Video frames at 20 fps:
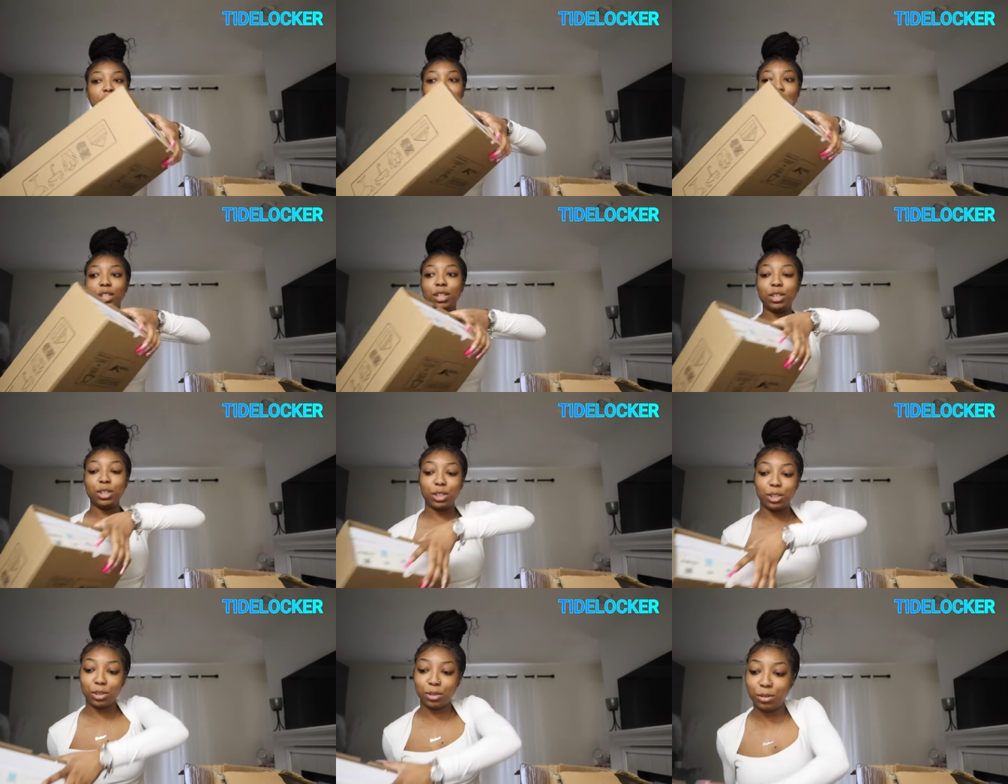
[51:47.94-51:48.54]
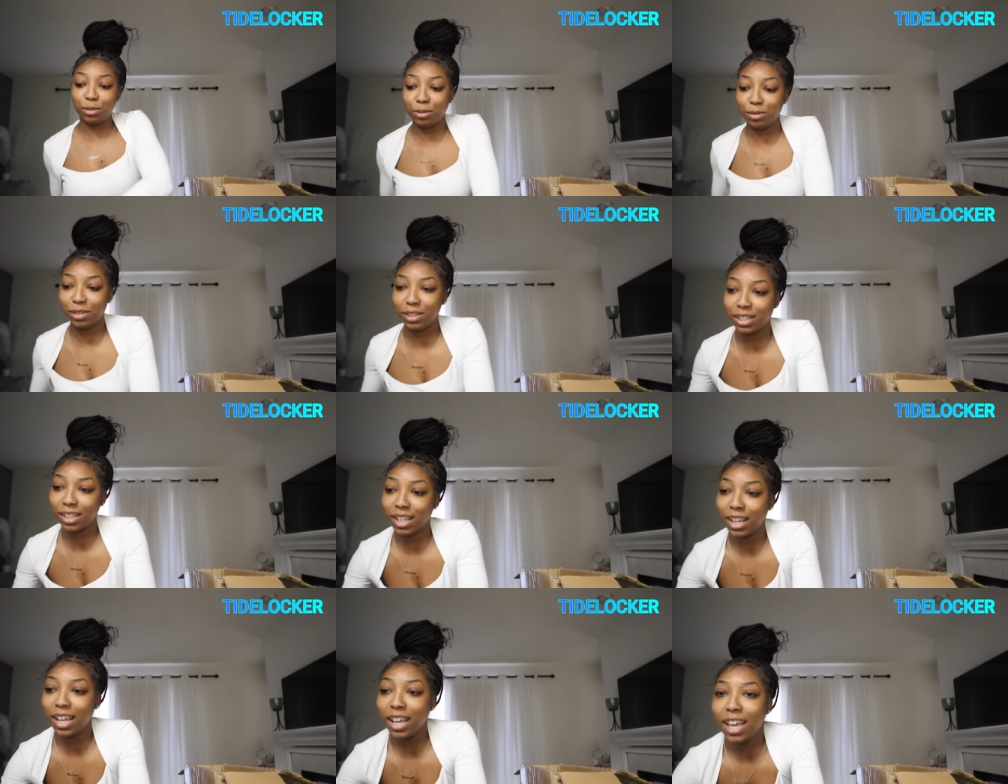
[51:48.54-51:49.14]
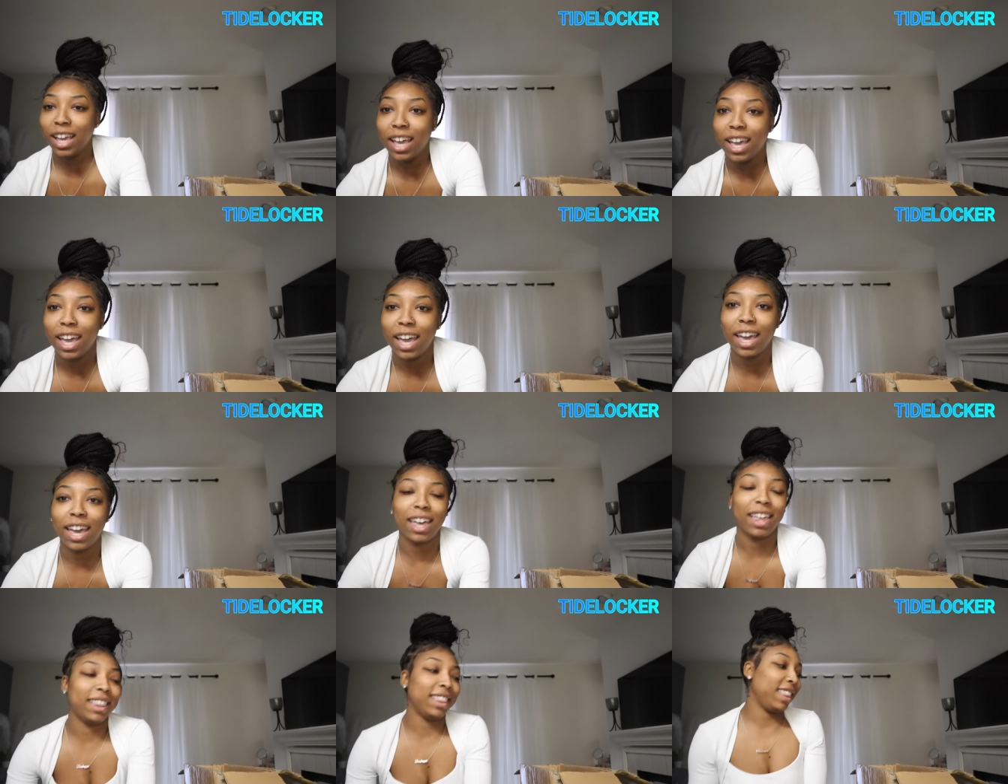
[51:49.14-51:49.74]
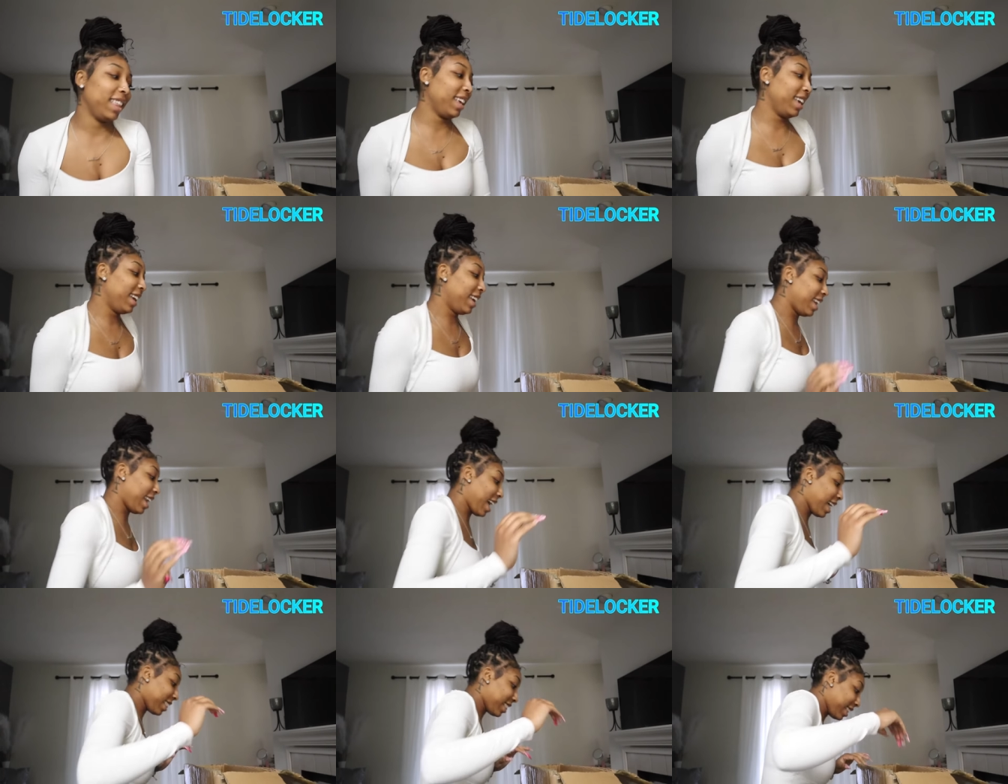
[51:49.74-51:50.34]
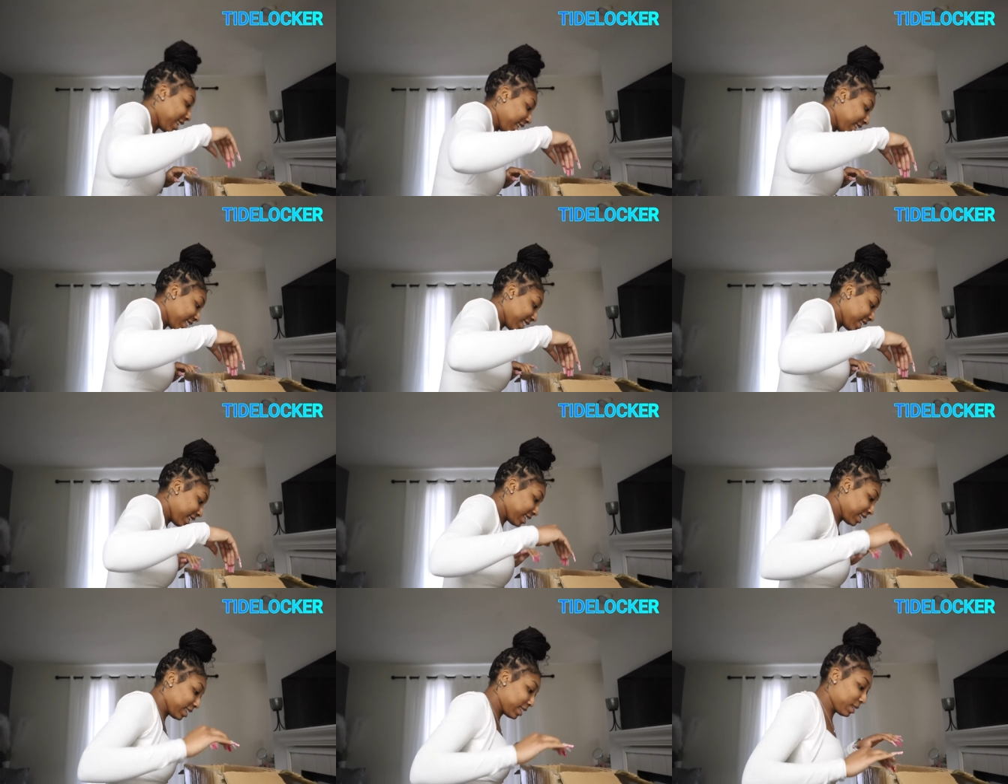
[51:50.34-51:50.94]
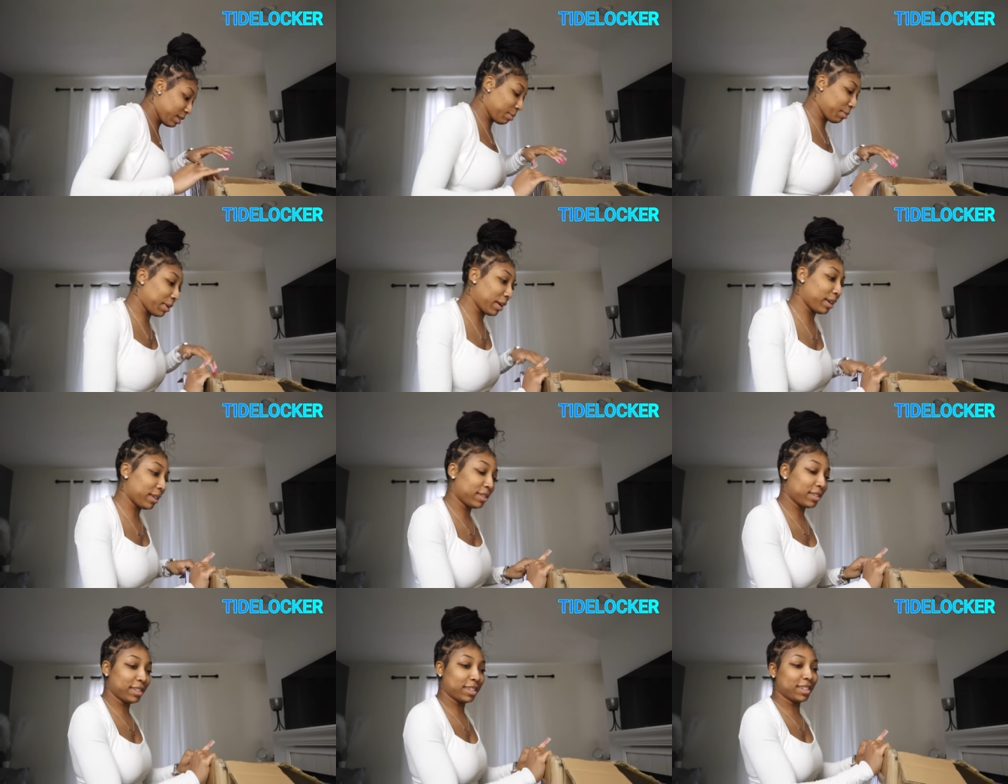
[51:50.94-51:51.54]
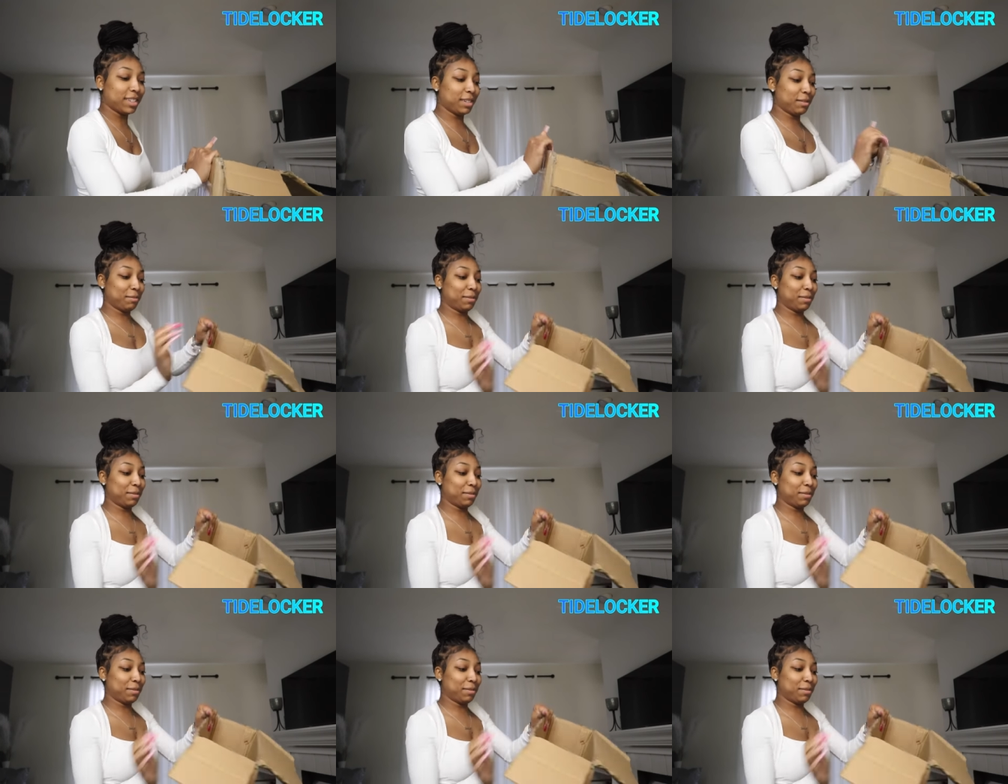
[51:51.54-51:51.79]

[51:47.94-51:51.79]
This is the shoes. Mm-hmm. And then I think this is the purse.